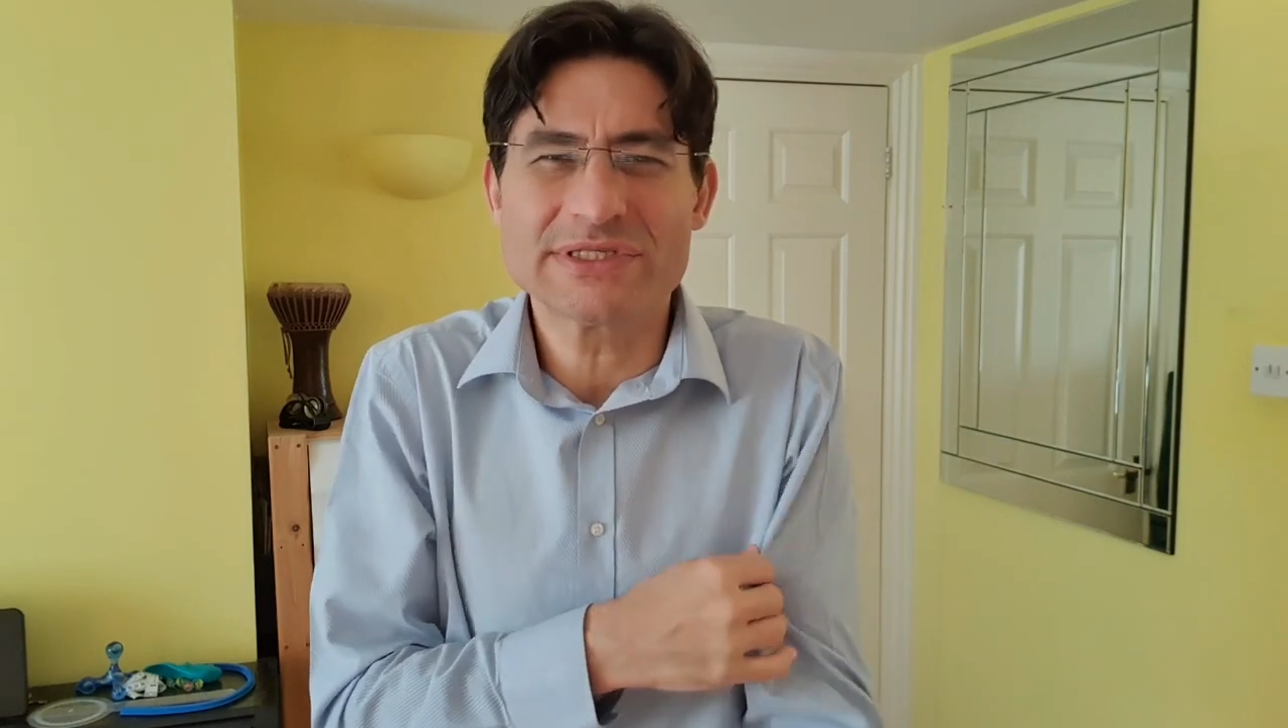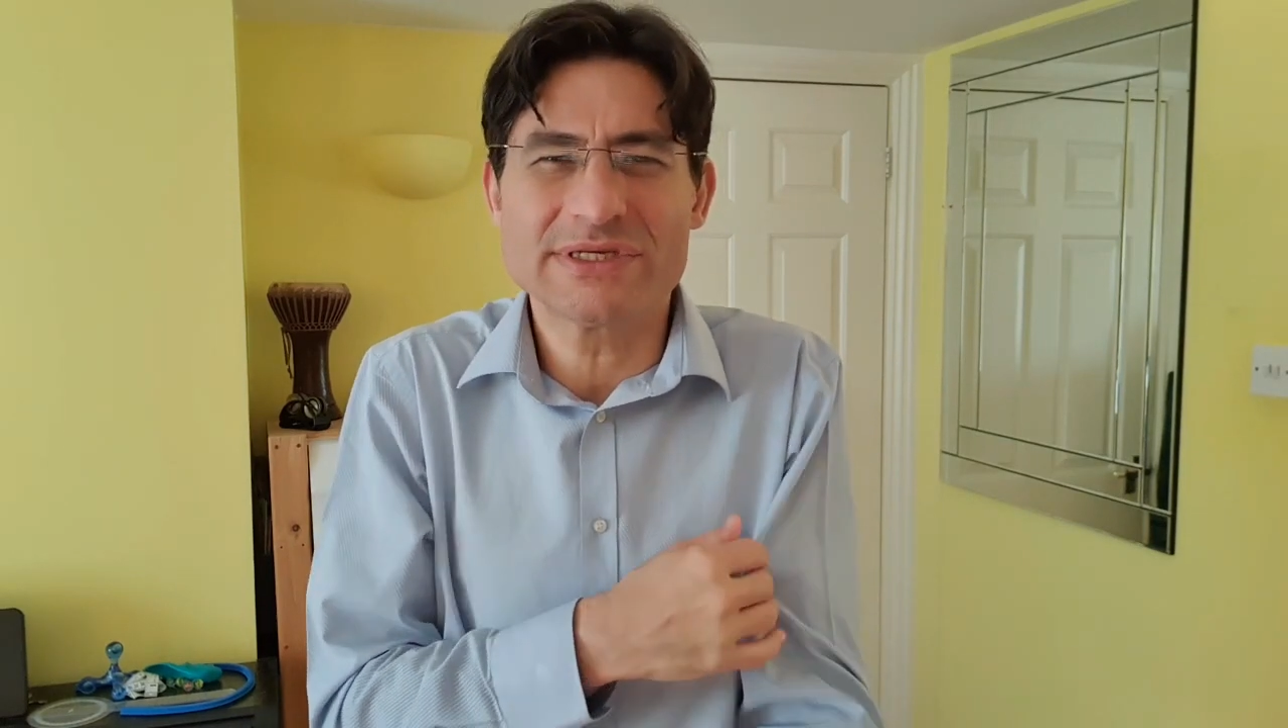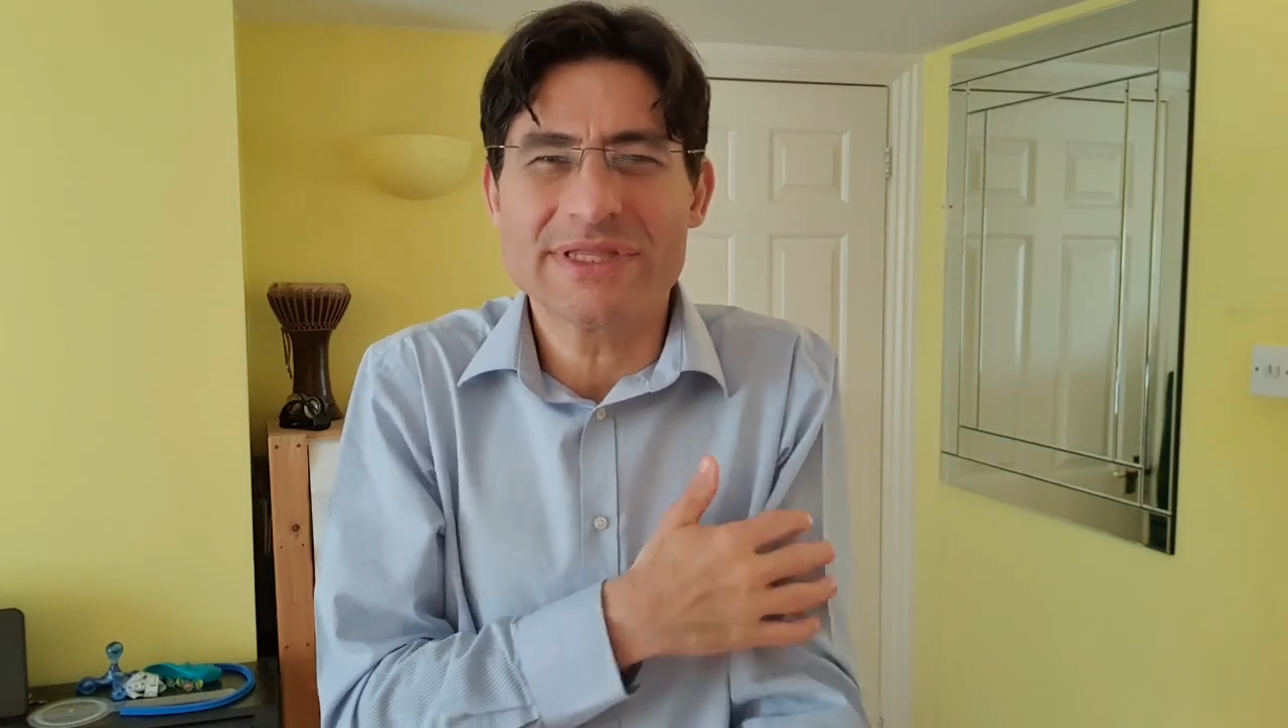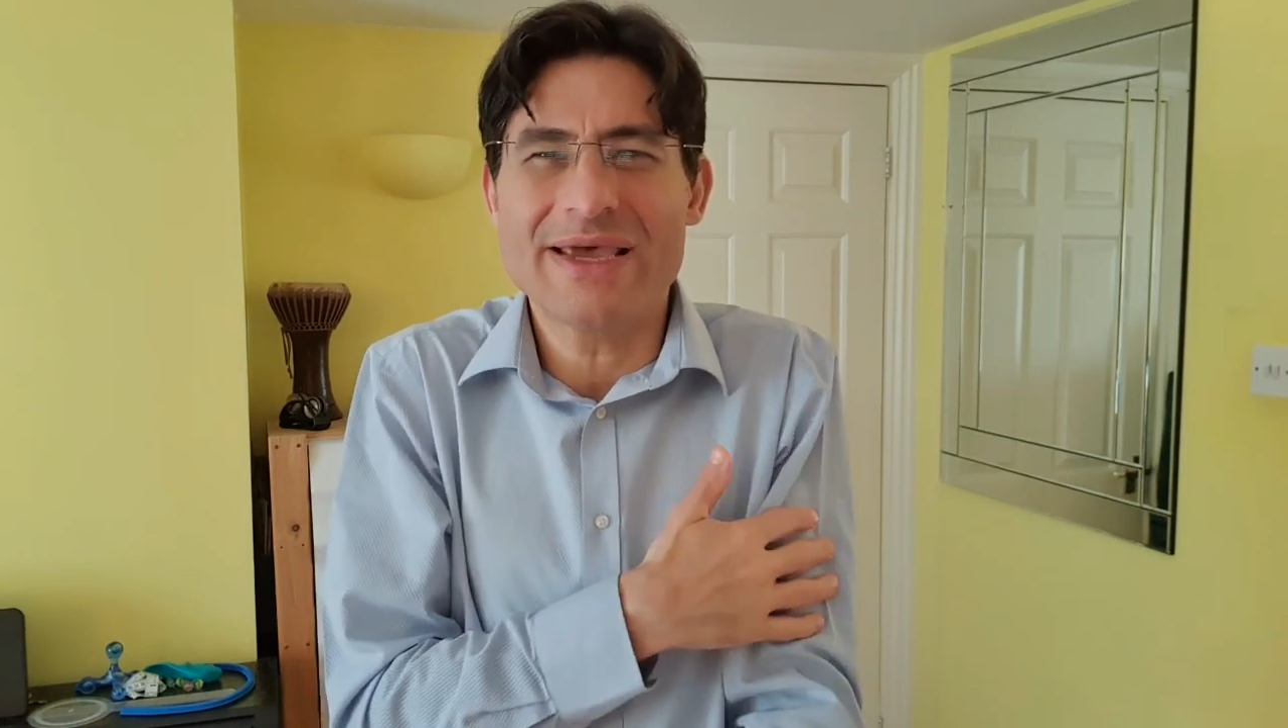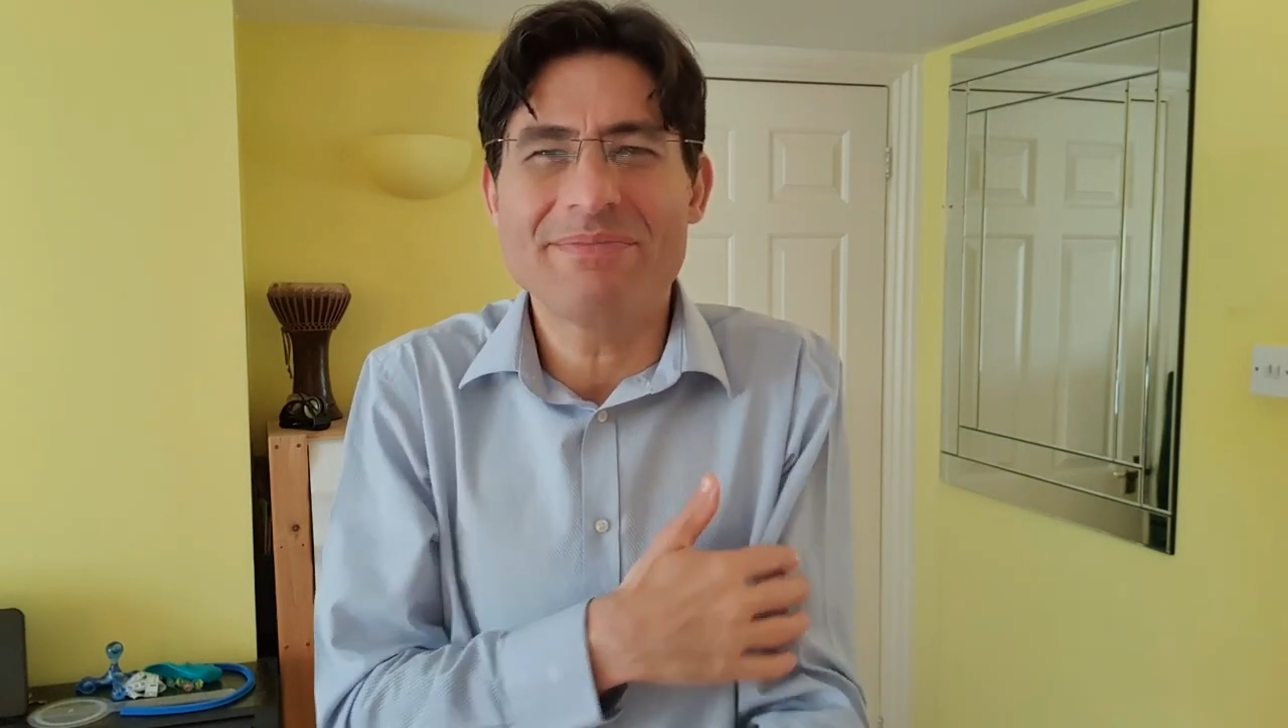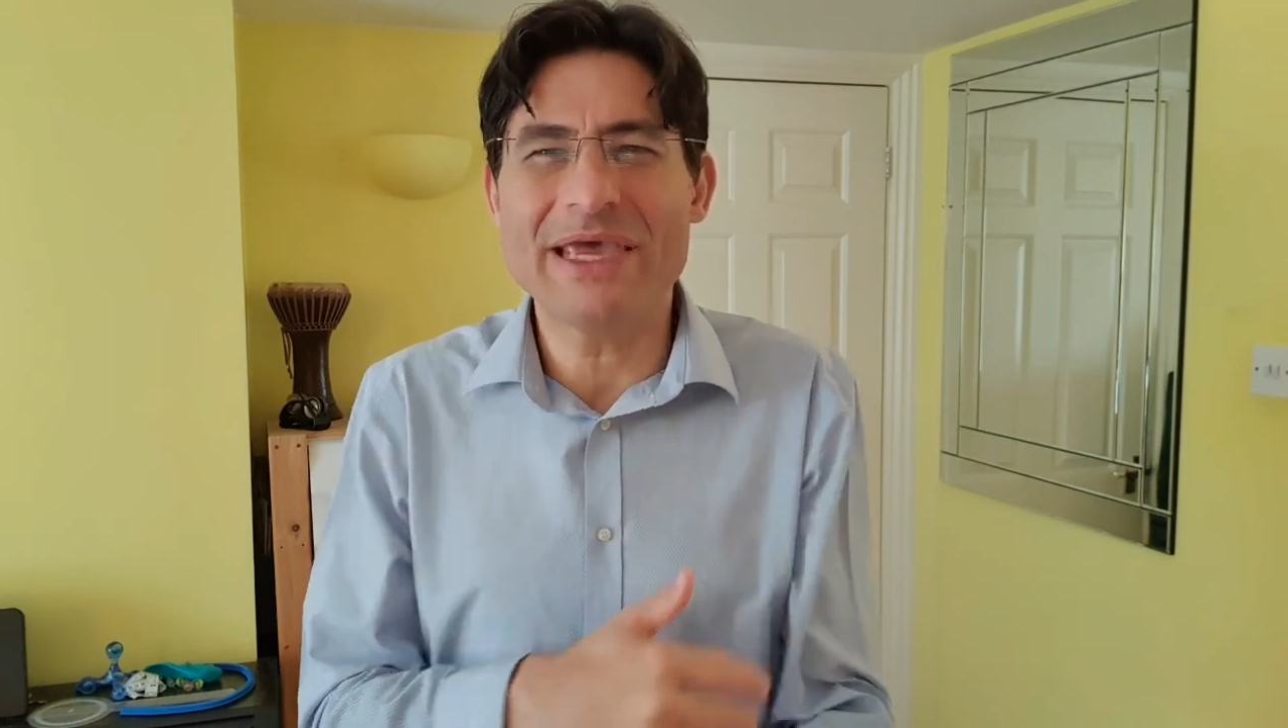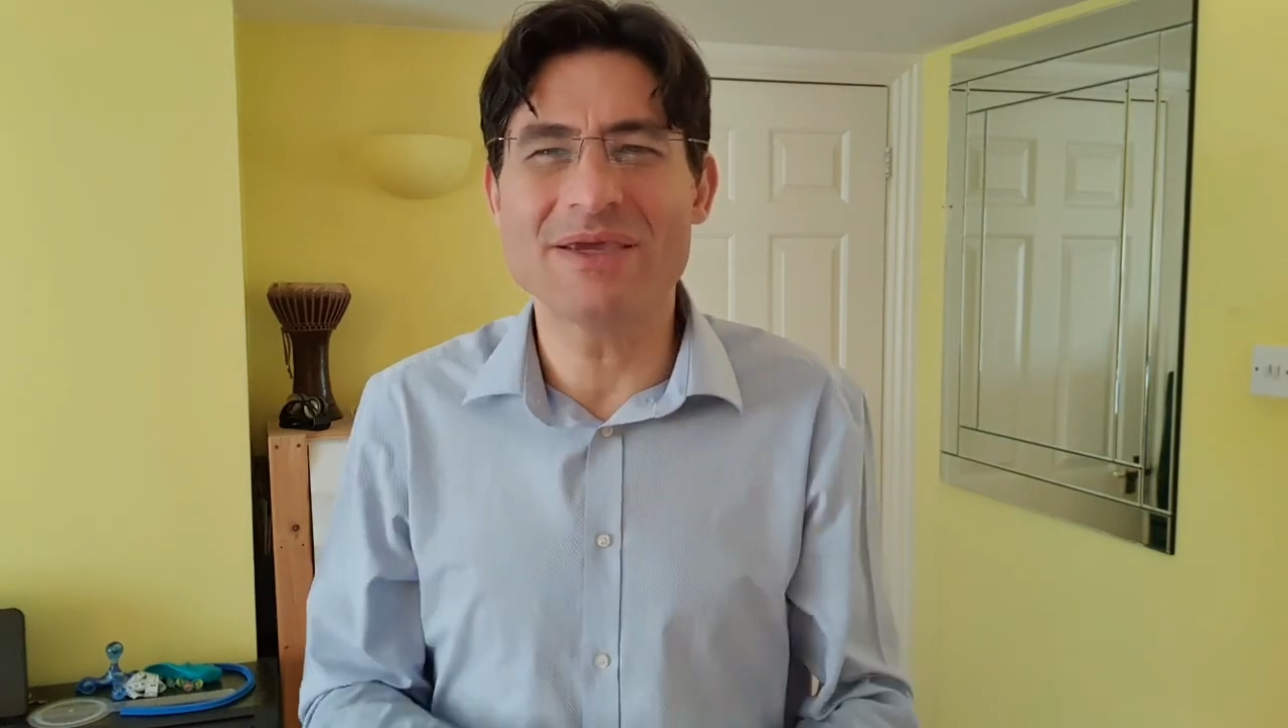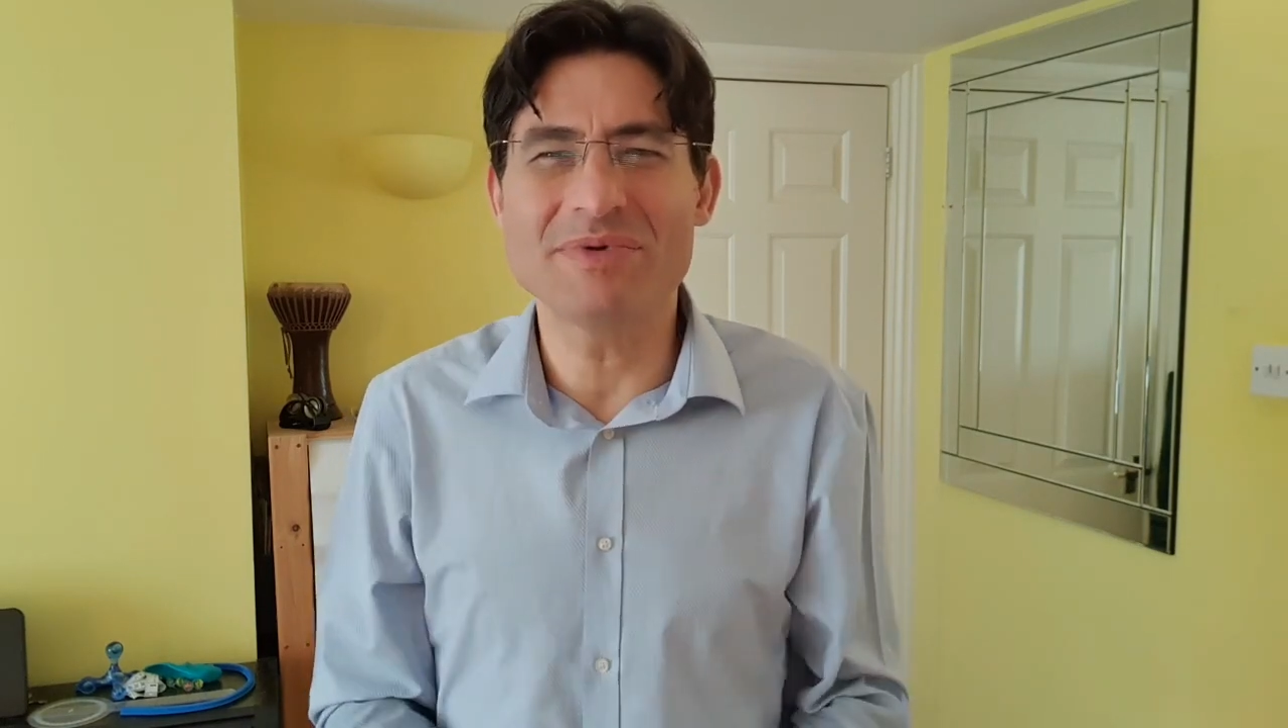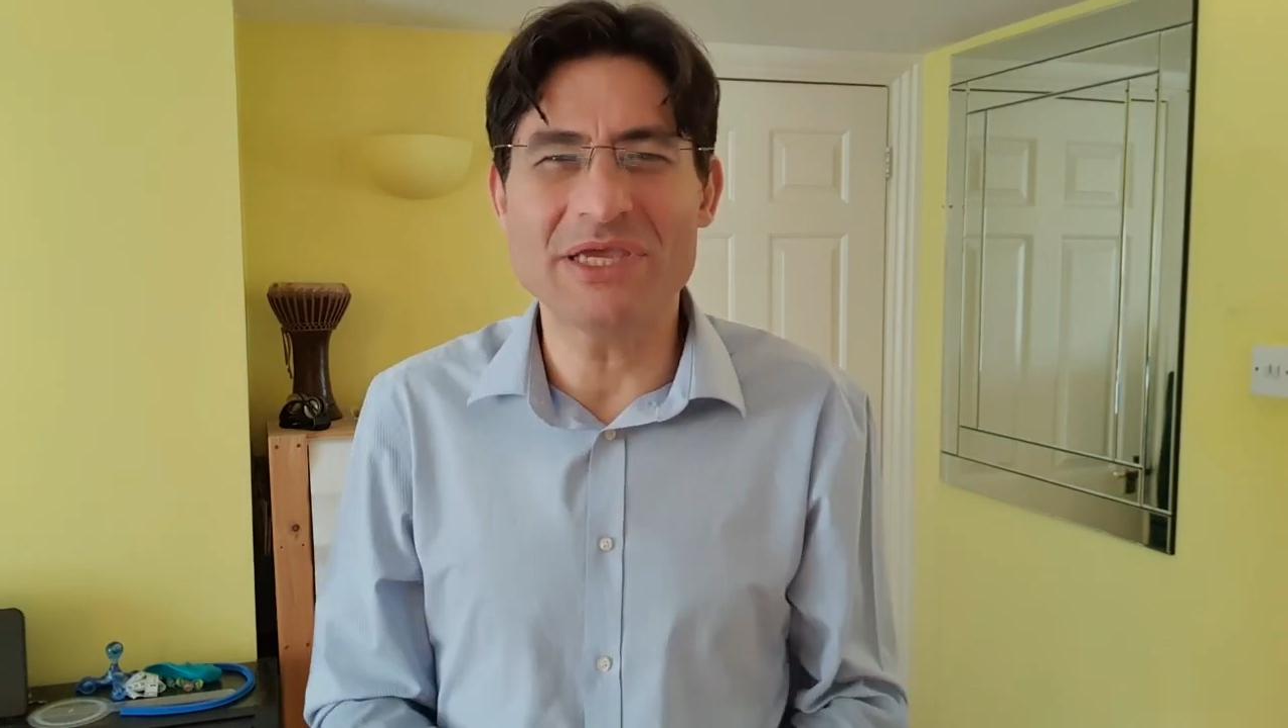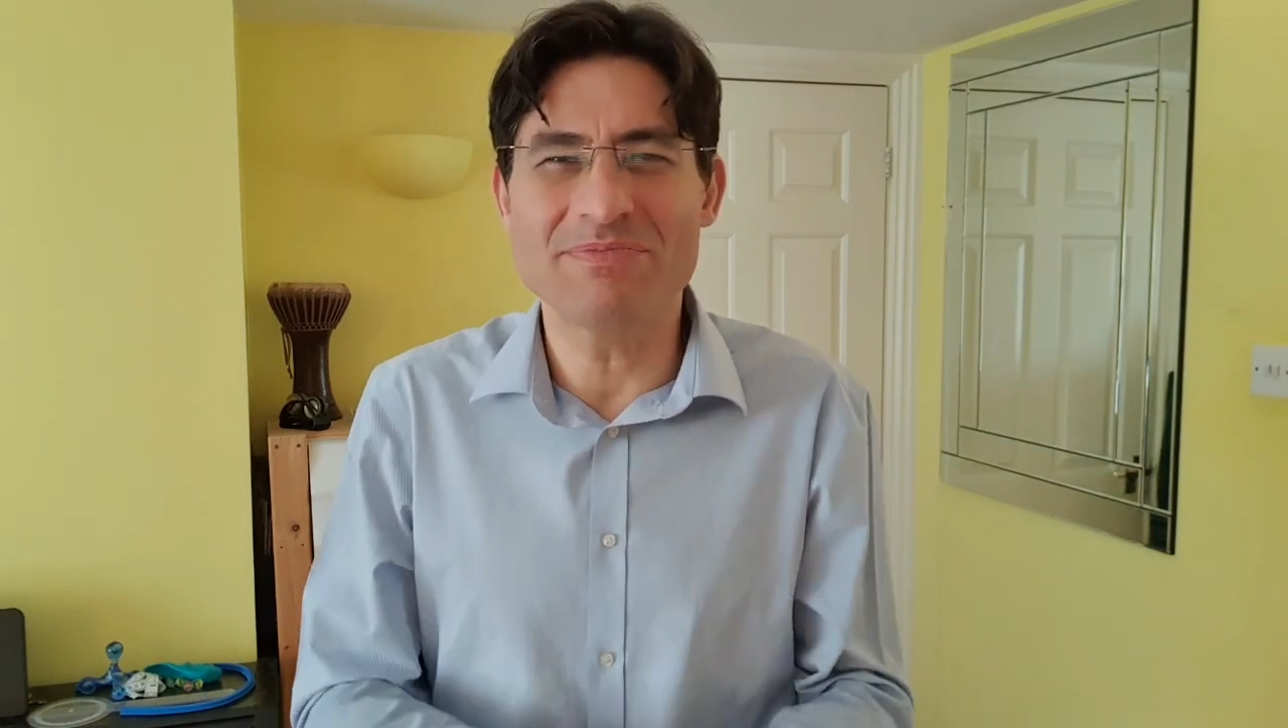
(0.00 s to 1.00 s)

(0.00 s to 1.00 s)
that there may be